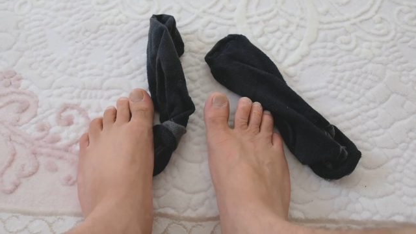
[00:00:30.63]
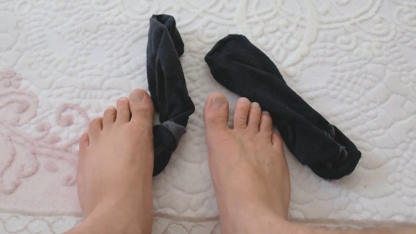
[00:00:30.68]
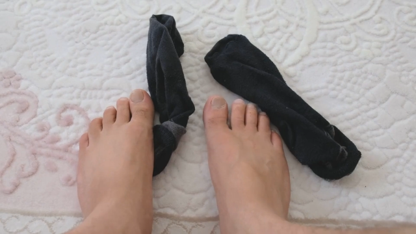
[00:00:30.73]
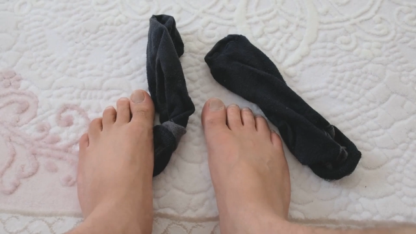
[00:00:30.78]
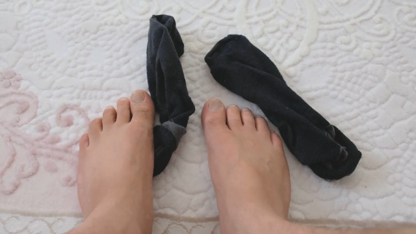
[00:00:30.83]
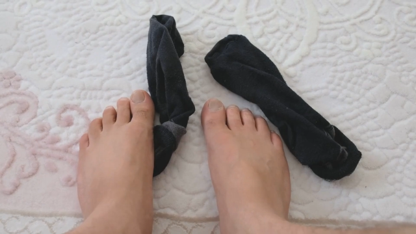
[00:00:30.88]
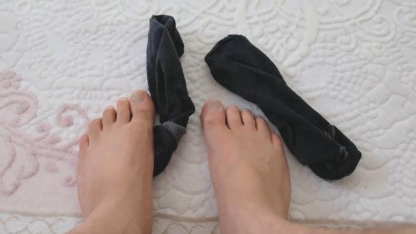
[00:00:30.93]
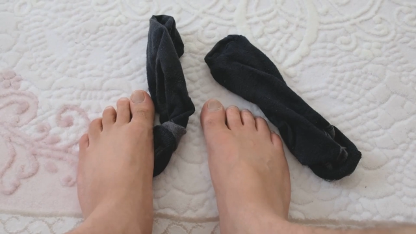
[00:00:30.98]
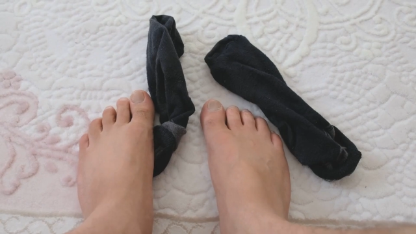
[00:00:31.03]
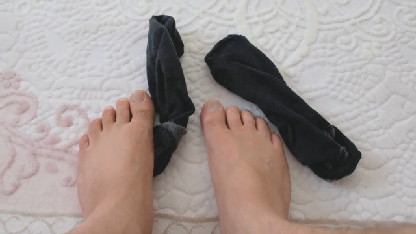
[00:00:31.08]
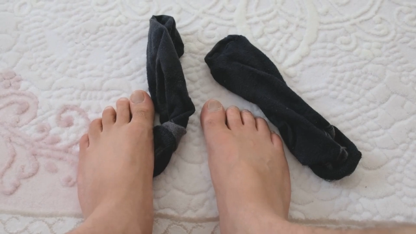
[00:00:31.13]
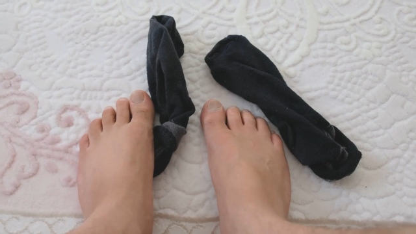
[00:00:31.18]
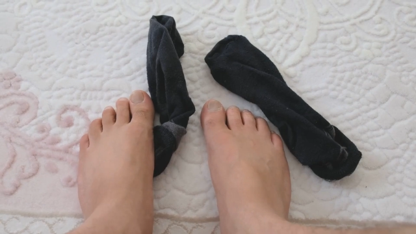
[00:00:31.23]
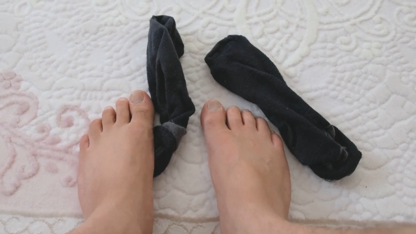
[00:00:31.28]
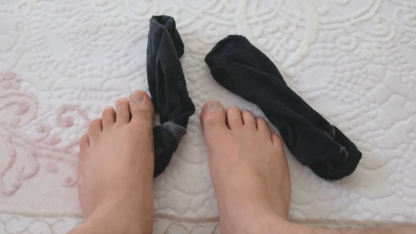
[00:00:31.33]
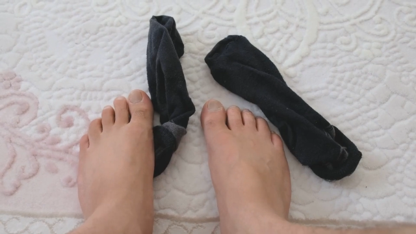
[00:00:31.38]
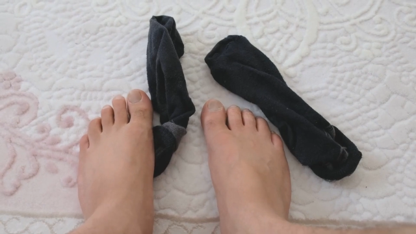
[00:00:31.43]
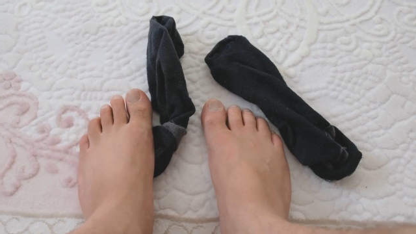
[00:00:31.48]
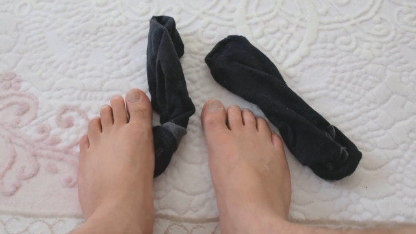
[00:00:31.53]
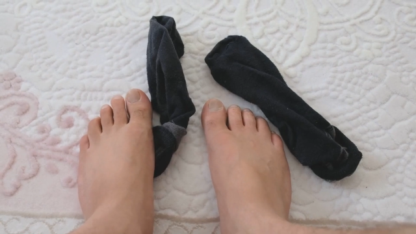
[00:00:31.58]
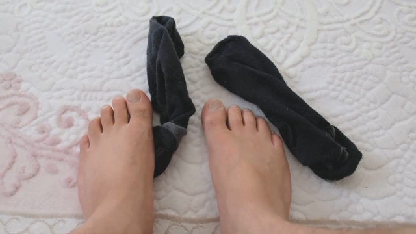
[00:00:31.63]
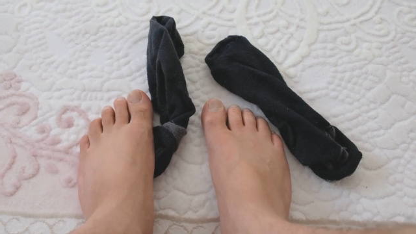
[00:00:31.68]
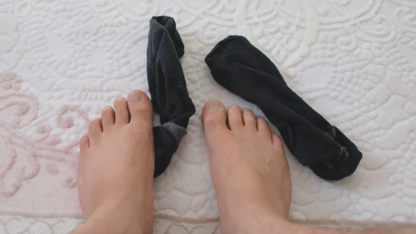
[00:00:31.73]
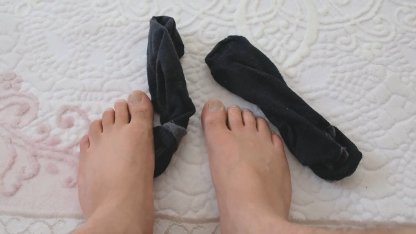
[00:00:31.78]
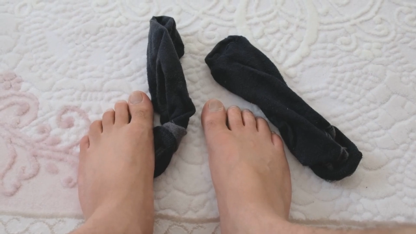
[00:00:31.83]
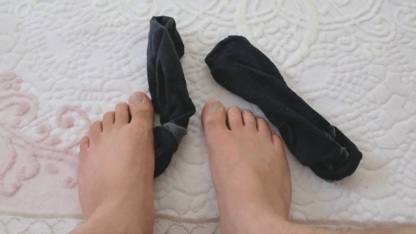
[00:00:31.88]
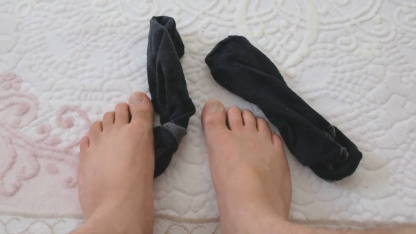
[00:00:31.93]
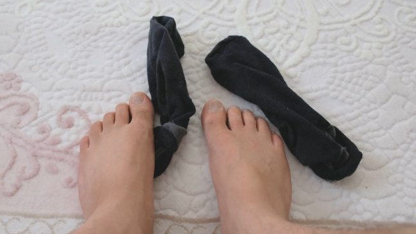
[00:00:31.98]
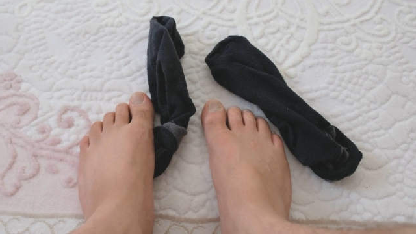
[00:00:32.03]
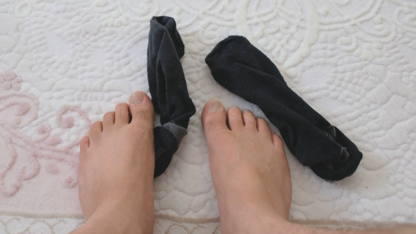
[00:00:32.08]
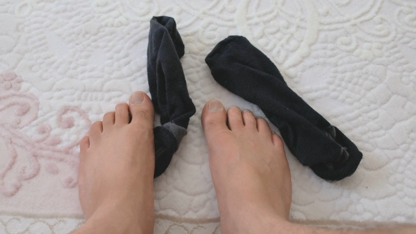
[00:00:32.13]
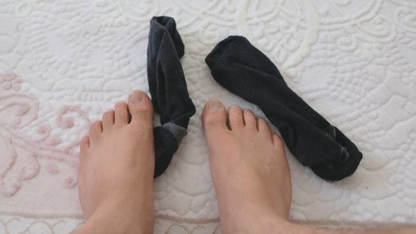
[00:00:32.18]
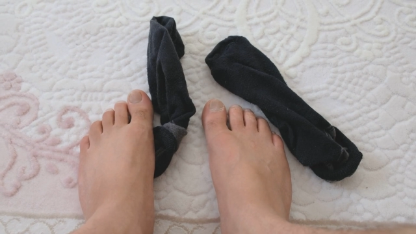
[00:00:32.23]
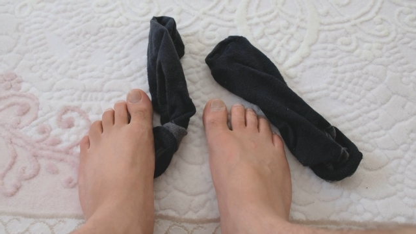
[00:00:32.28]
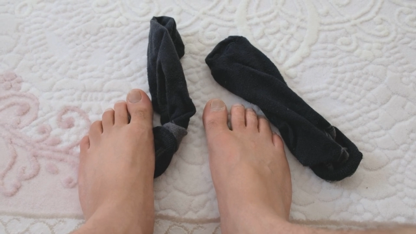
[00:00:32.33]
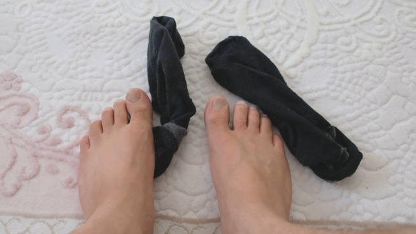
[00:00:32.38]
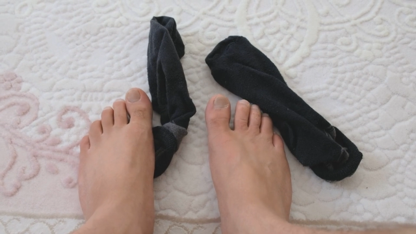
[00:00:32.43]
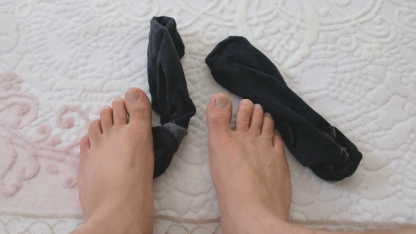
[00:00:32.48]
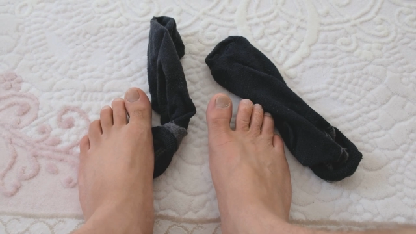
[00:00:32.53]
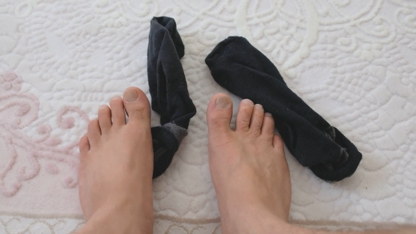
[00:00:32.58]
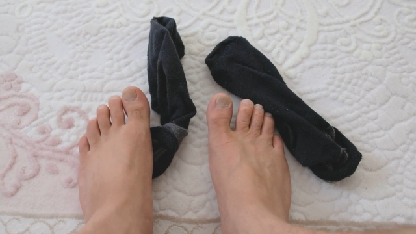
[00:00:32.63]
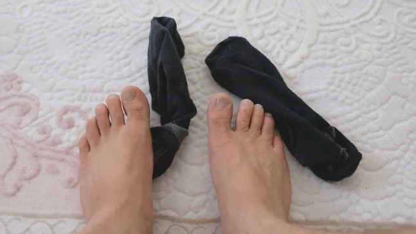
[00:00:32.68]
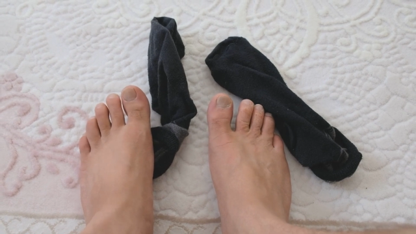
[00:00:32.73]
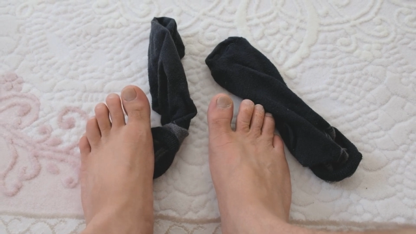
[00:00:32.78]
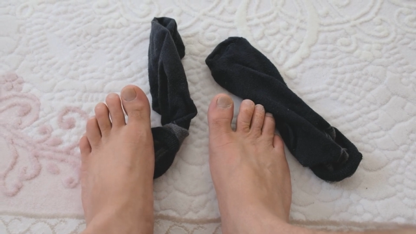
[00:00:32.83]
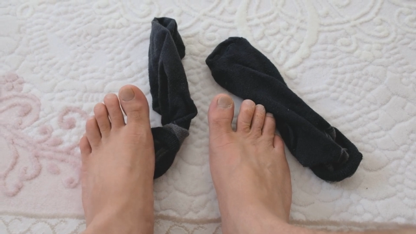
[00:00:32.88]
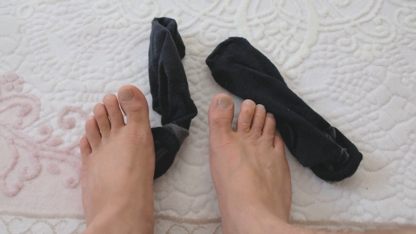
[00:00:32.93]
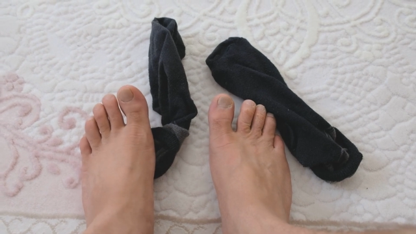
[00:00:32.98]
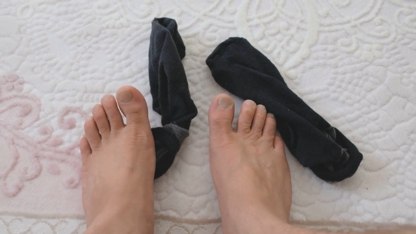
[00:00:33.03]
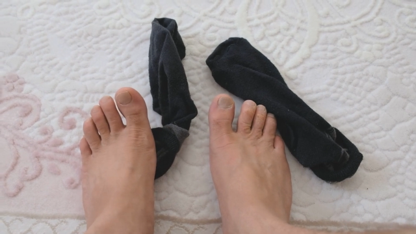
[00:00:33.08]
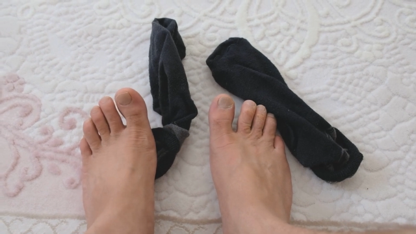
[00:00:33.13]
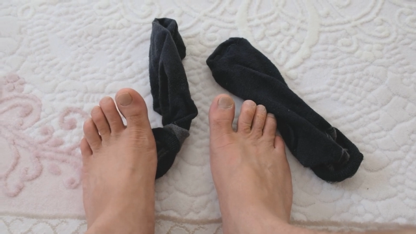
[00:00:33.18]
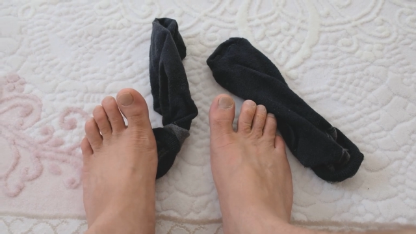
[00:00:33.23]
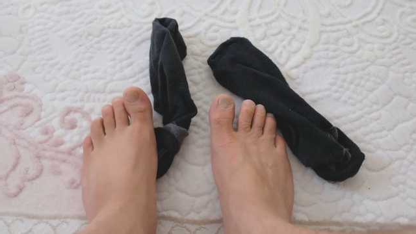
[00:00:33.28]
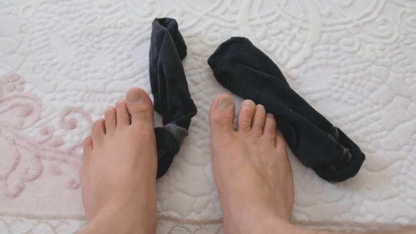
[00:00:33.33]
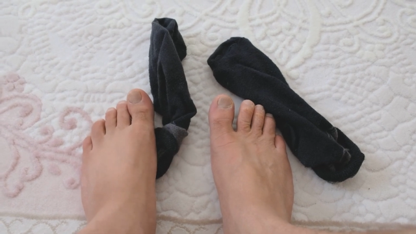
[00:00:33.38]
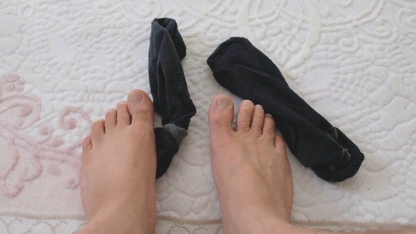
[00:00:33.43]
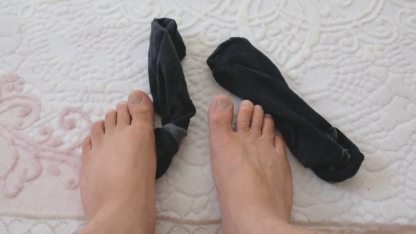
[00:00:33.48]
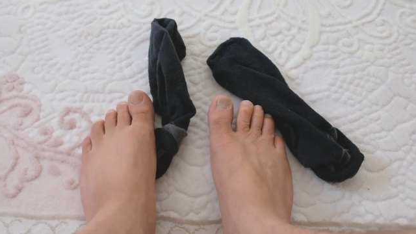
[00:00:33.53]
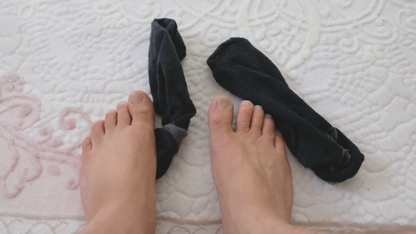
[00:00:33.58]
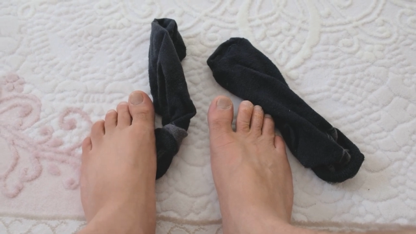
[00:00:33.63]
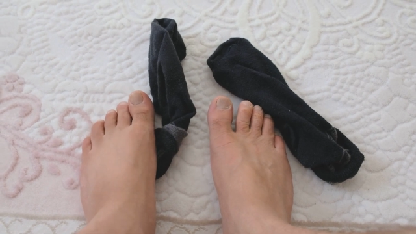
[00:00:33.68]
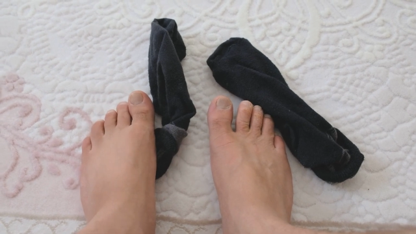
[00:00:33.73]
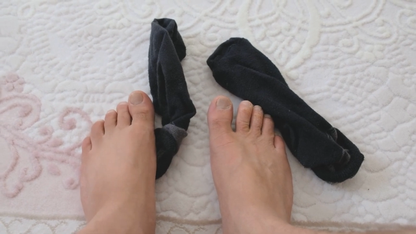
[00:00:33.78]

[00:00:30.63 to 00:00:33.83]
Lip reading: (no speaker visible)